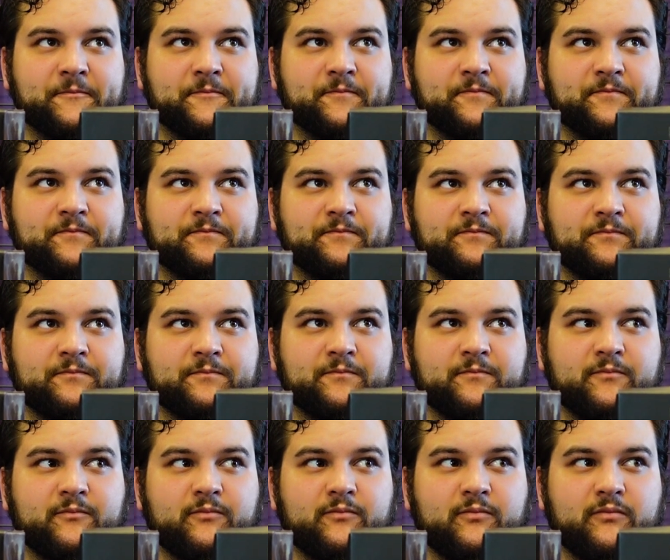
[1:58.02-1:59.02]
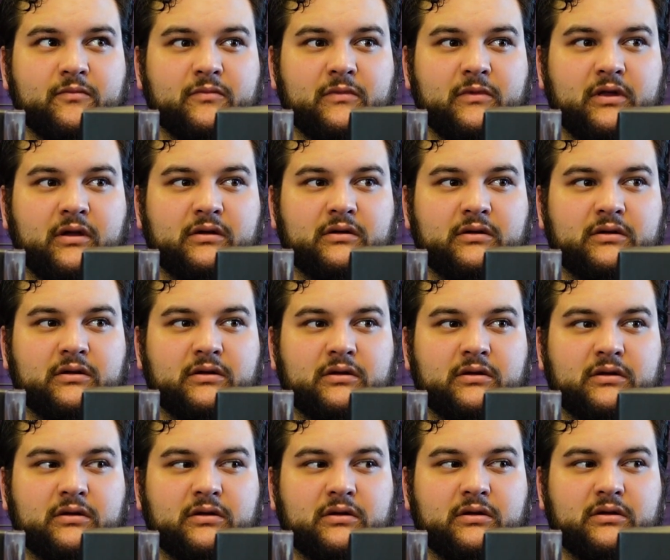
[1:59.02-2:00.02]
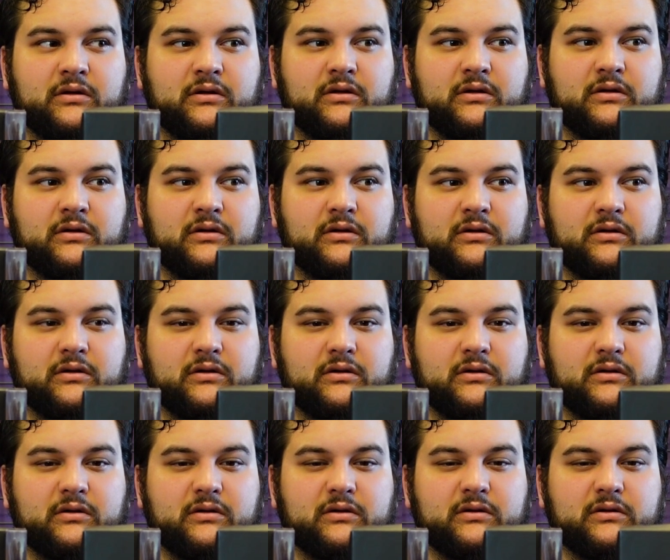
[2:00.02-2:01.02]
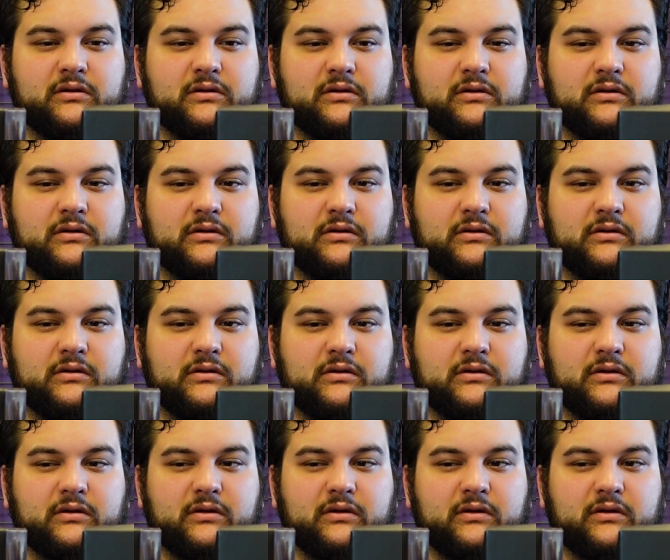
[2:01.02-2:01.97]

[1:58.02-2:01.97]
(silence)